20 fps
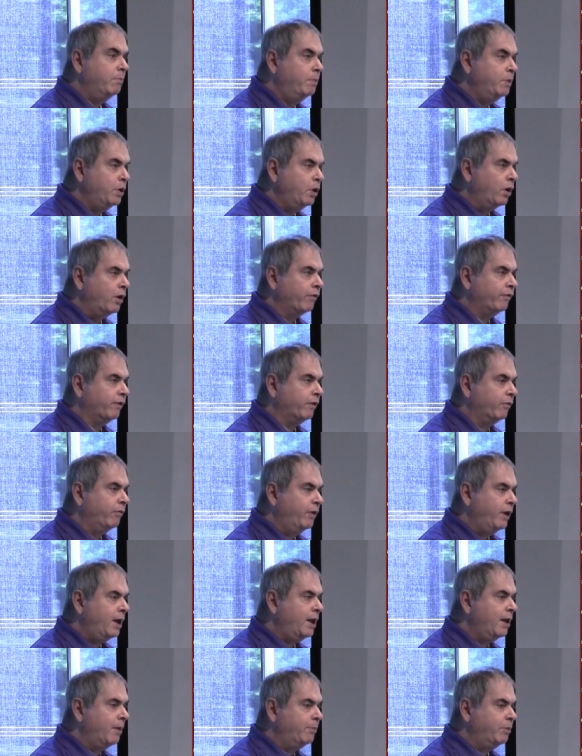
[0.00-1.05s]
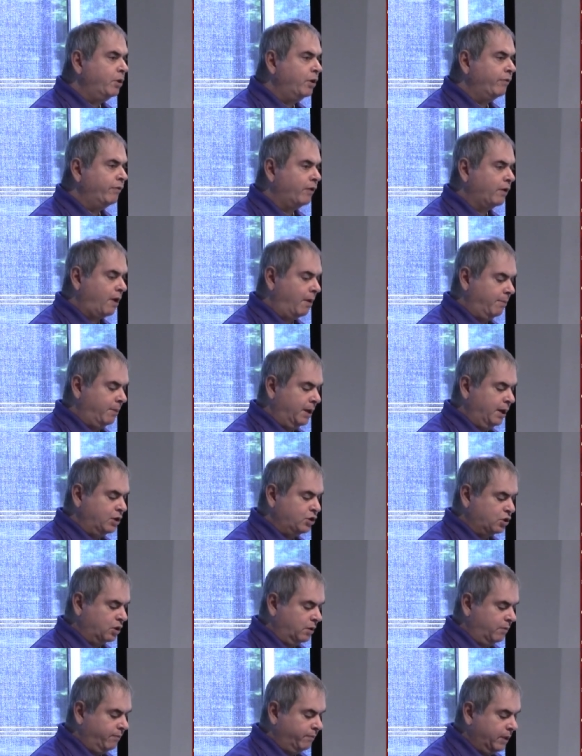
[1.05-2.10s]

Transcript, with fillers: Beautiful, really a beautiful combination.